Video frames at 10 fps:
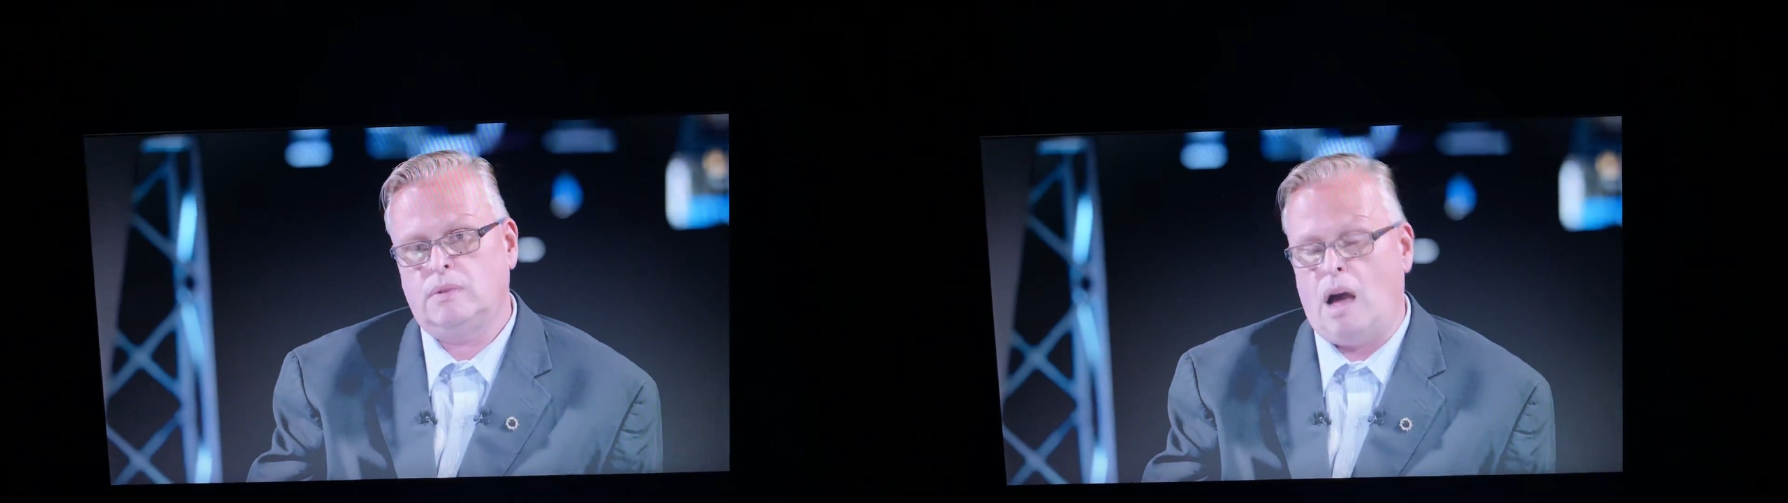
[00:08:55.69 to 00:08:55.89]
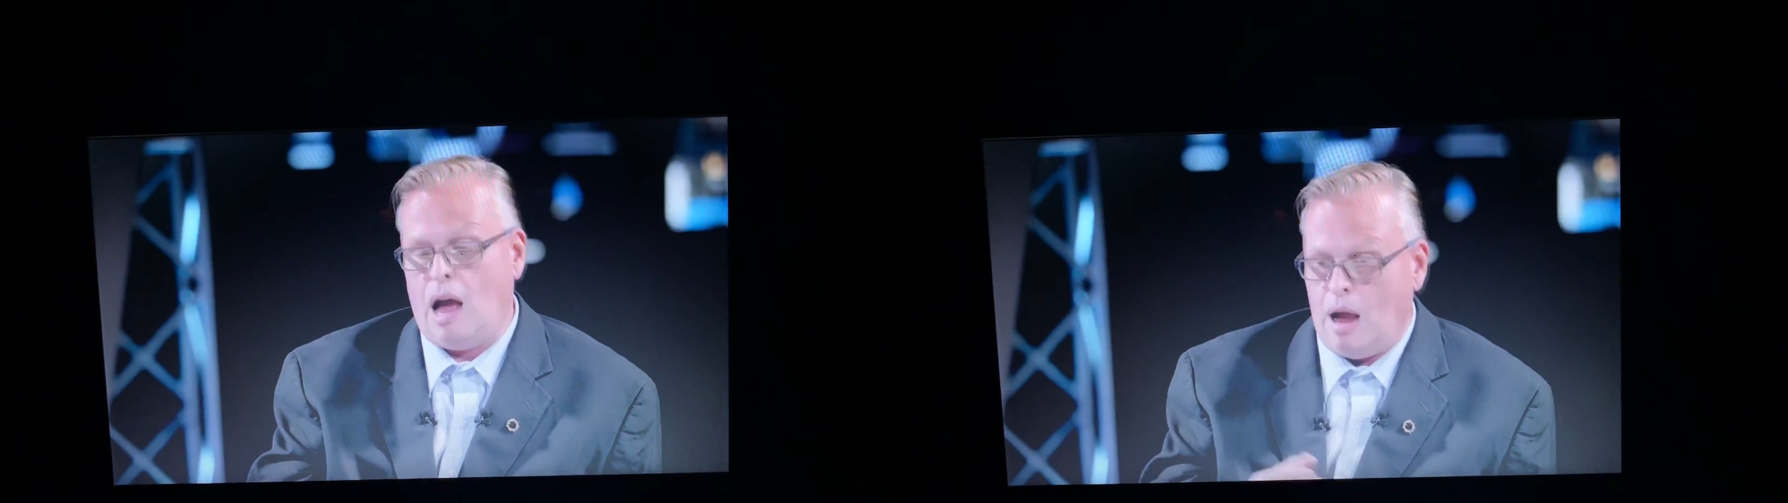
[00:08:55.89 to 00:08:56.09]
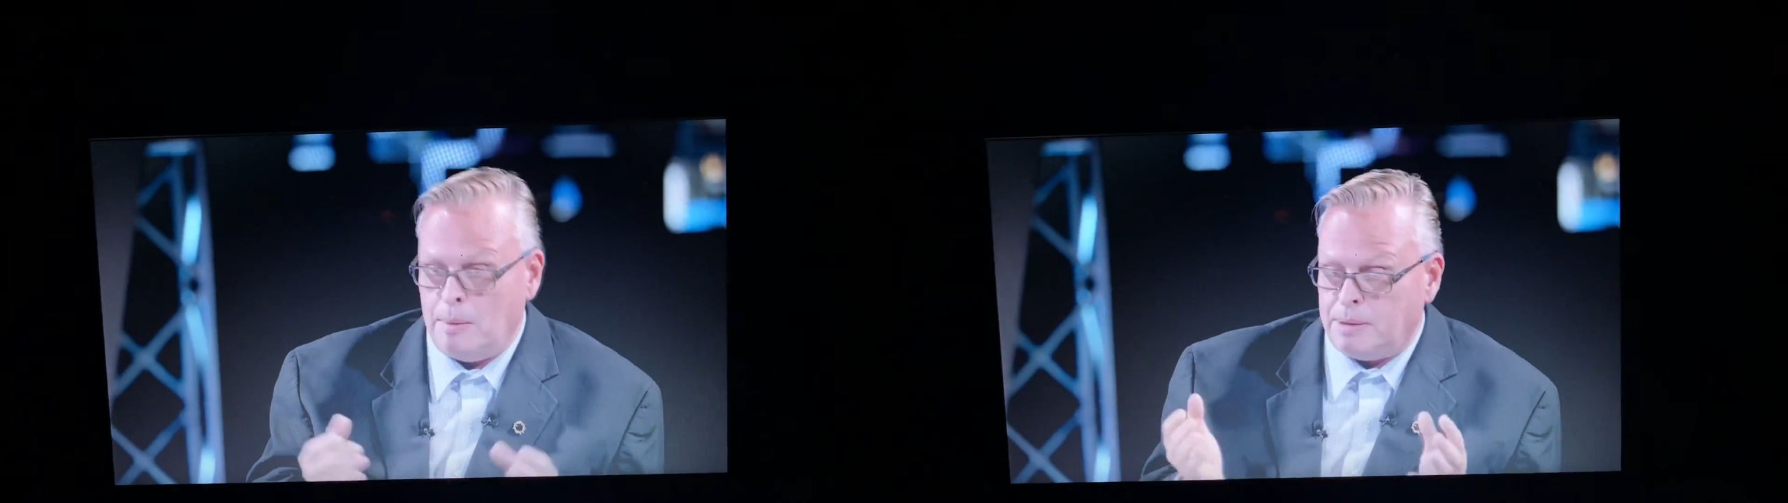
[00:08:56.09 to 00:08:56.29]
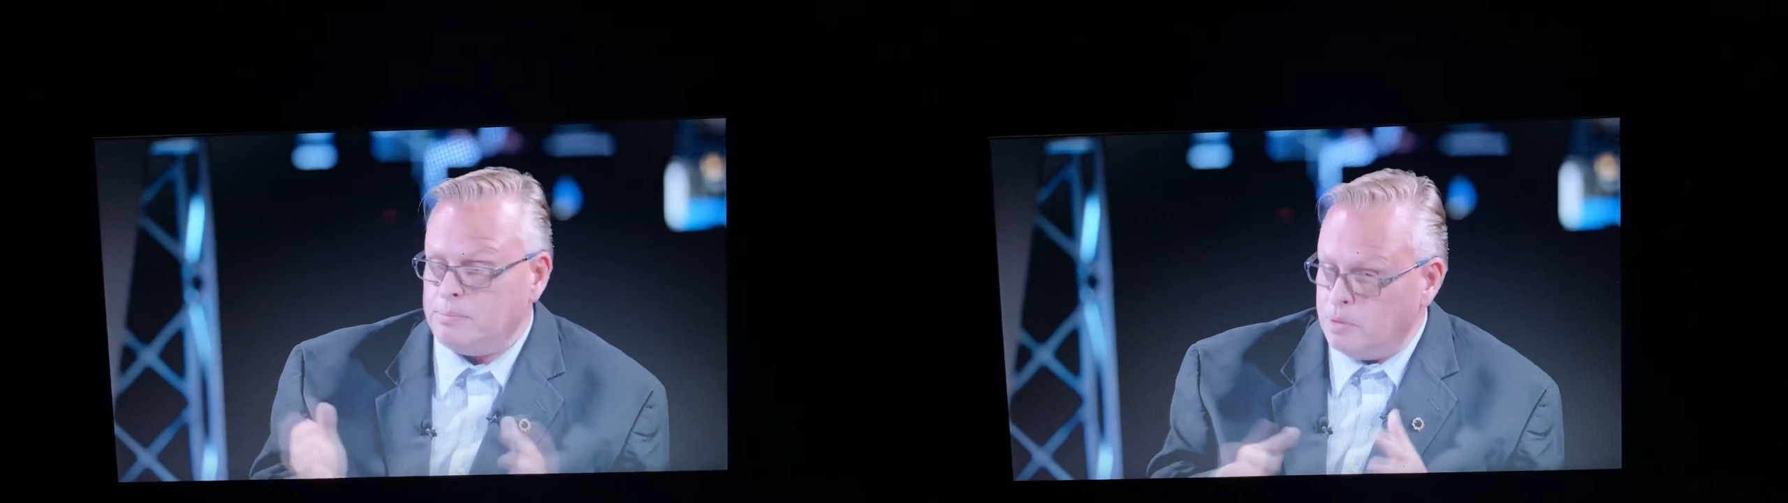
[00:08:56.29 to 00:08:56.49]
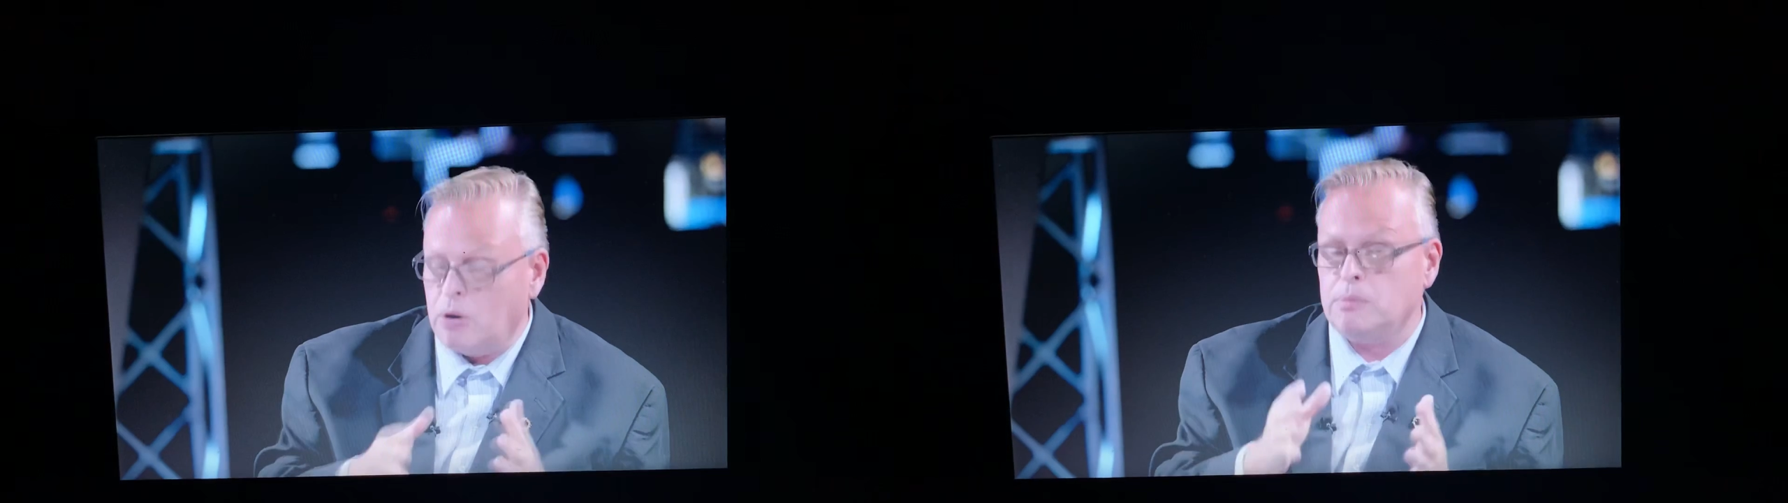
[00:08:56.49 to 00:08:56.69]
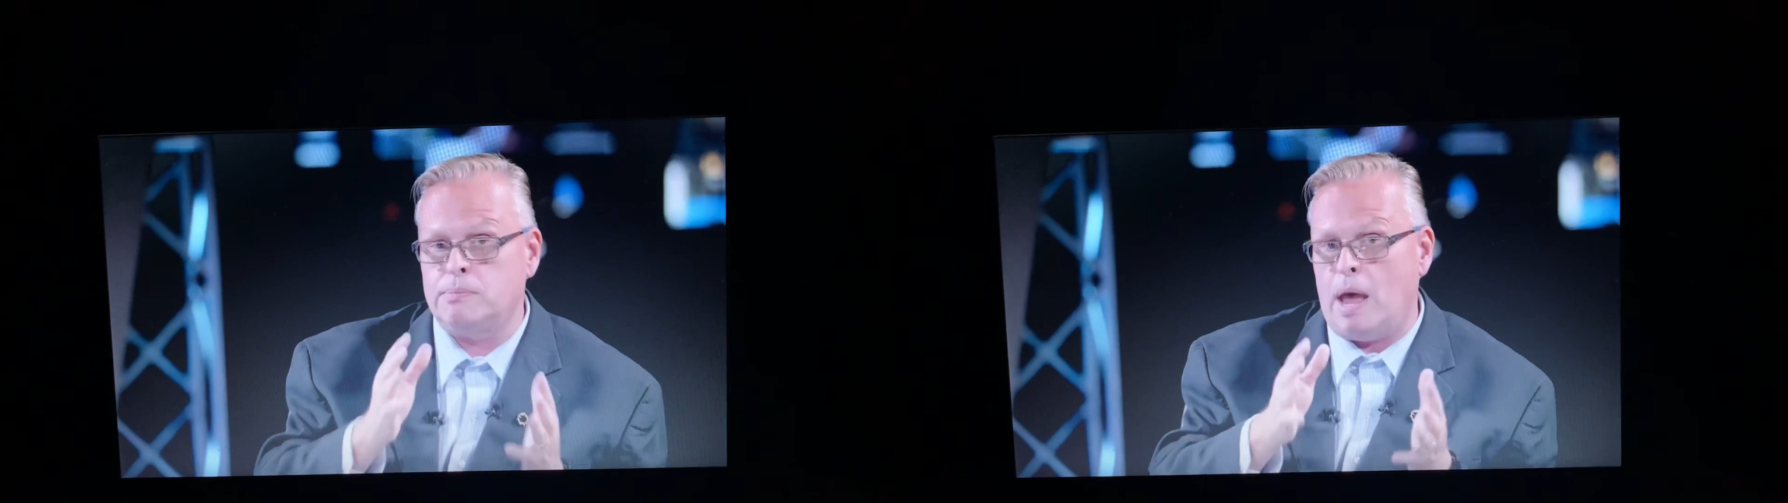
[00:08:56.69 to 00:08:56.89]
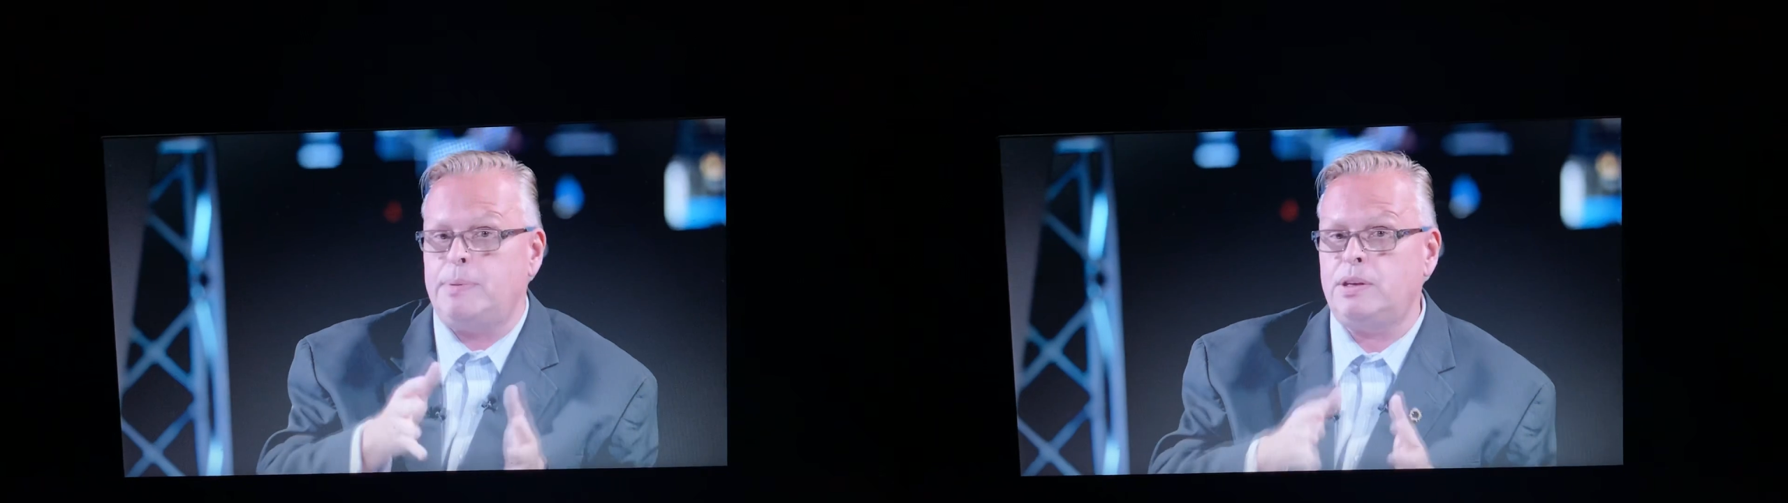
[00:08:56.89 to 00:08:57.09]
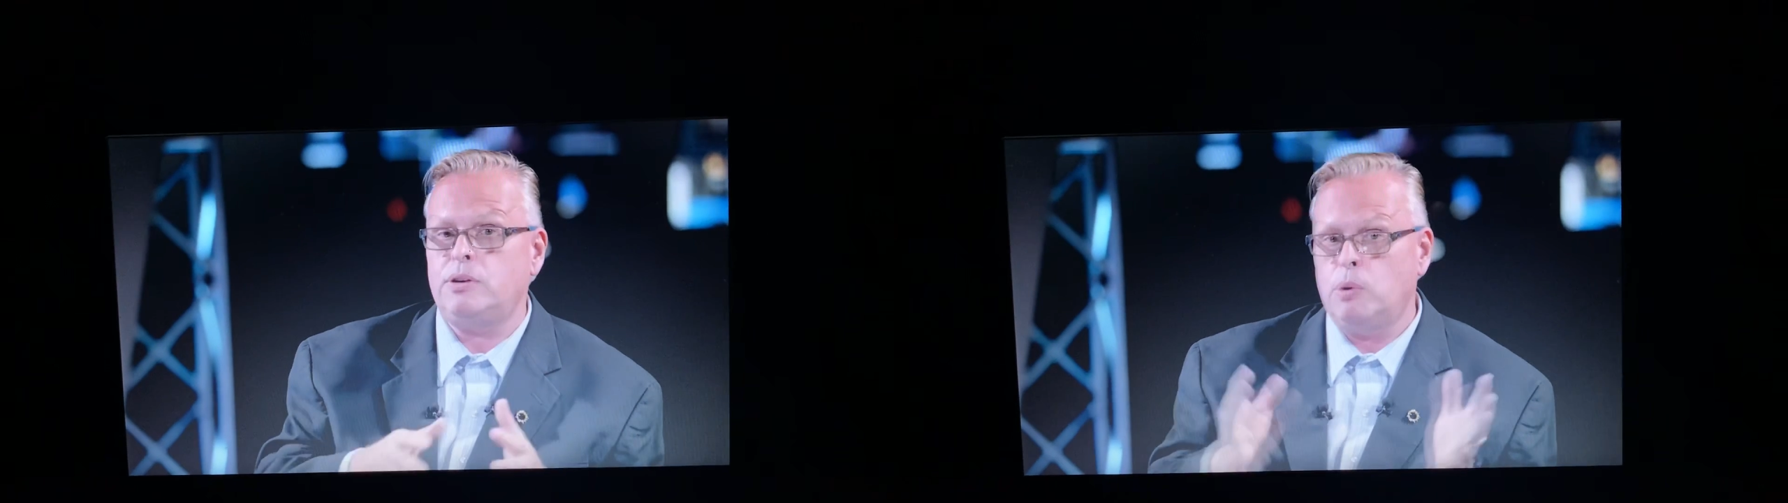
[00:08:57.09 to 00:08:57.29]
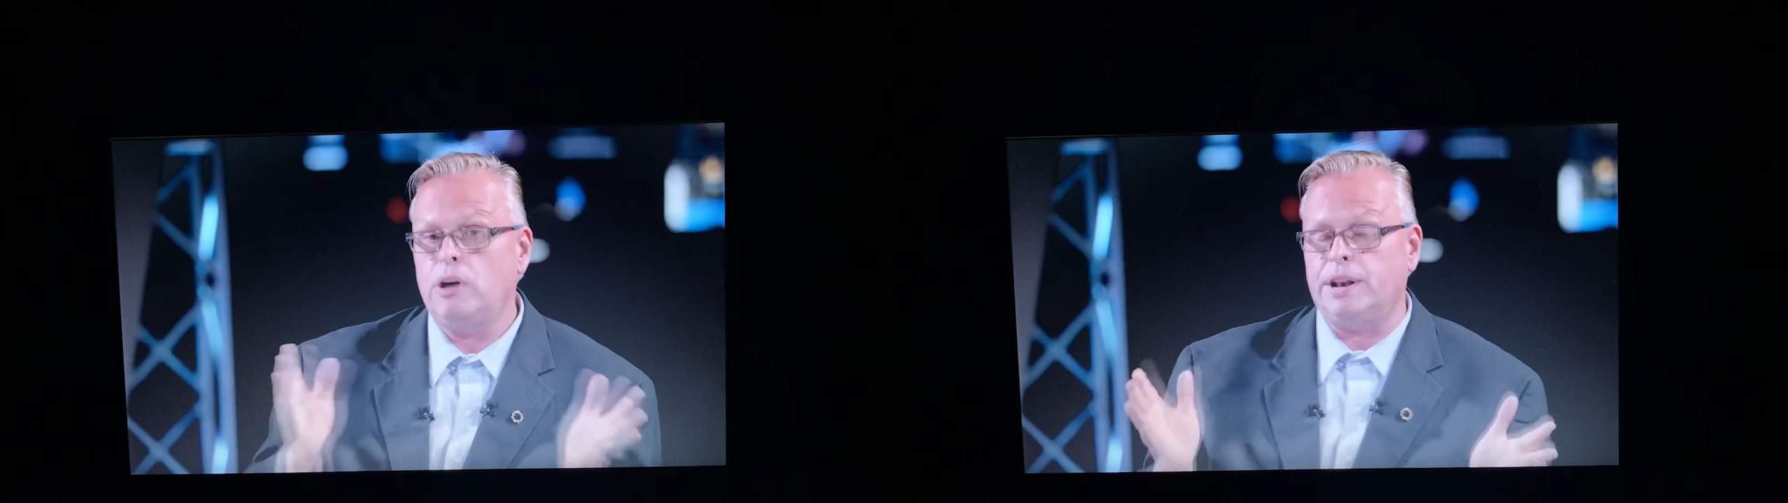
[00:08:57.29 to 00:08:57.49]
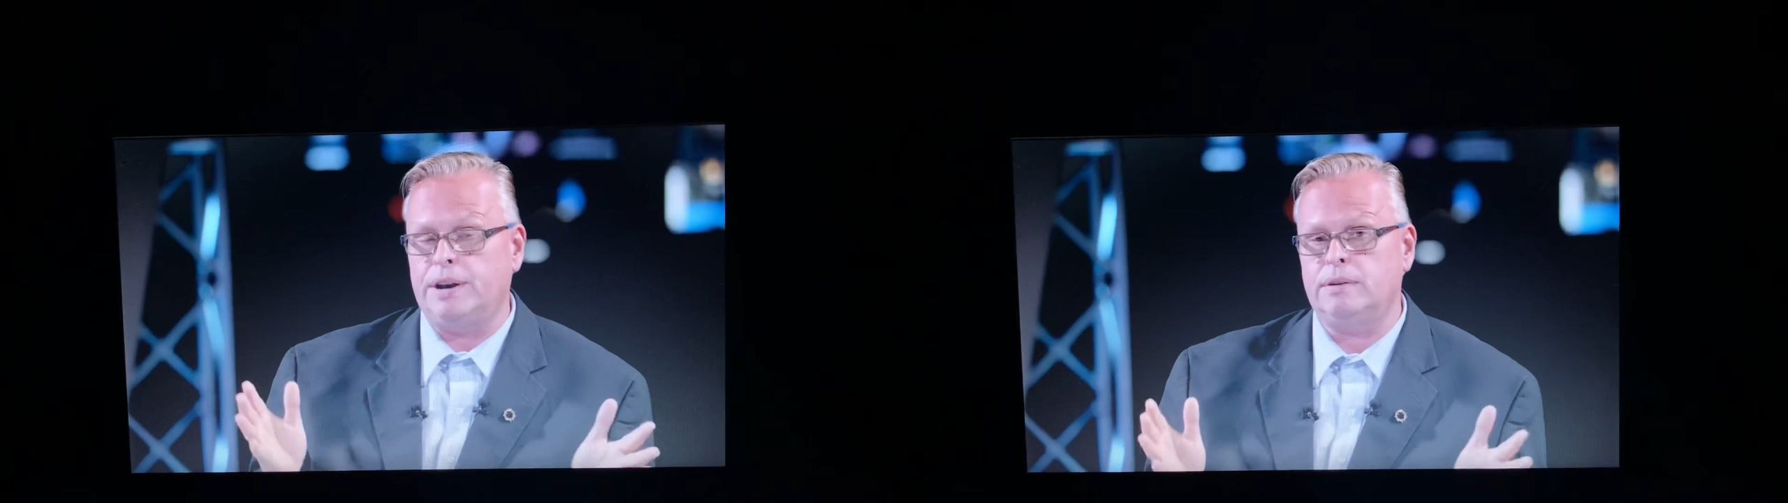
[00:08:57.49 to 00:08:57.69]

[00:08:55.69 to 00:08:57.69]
I mean, maybe you would.